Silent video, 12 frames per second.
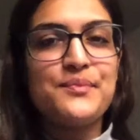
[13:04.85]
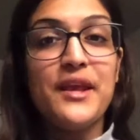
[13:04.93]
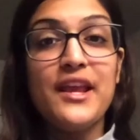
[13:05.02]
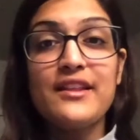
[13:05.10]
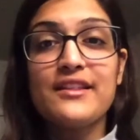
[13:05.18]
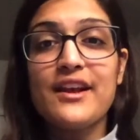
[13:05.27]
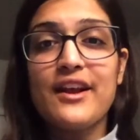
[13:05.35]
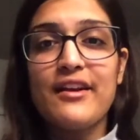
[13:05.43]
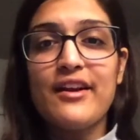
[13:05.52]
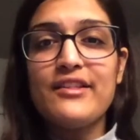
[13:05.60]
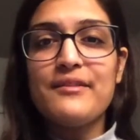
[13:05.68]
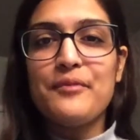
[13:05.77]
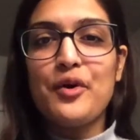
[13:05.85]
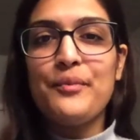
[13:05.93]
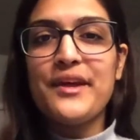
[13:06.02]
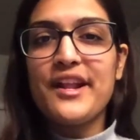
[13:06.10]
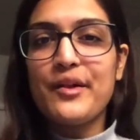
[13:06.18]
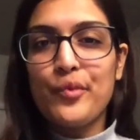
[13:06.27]
being there in the
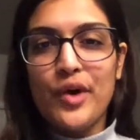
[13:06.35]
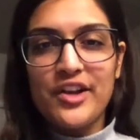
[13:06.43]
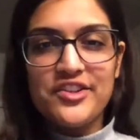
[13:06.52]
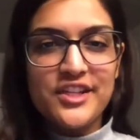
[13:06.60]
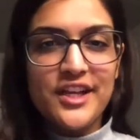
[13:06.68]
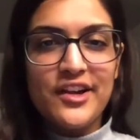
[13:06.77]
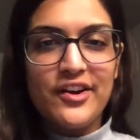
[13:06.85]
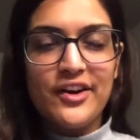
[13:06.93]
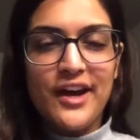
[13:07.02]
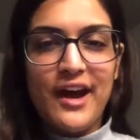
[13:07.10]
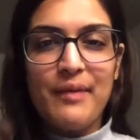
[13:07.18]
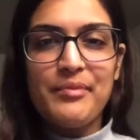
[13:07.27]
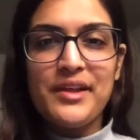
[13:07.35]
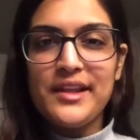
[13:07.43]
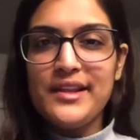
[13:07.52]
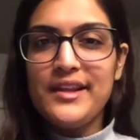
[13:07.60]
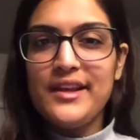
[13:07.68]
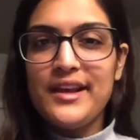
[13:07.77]
moment and watching it all happen.